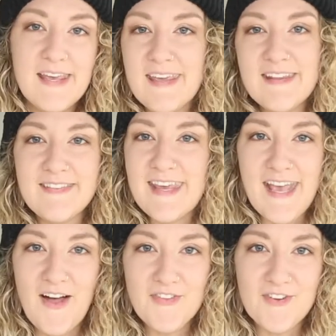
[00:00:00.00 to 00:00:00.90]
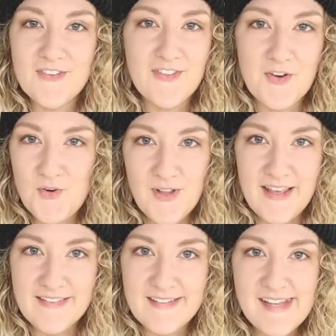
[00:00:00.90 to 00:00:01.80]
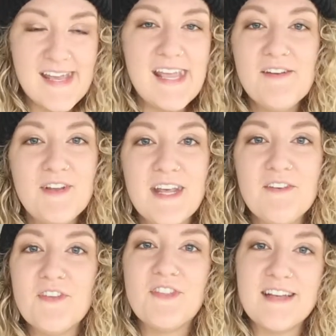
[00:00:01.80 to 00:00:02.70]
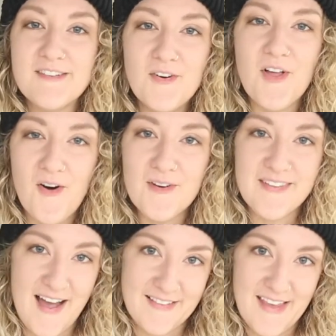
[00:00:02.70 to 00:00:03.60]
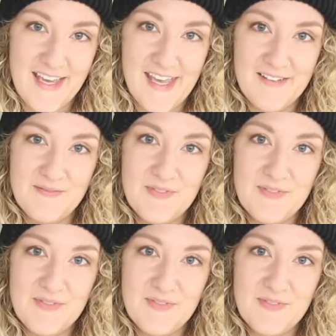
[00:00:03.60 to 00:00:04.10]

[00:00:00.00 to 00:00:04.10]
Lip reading: Kids think counselors are the coolest, even if they don't always act like it.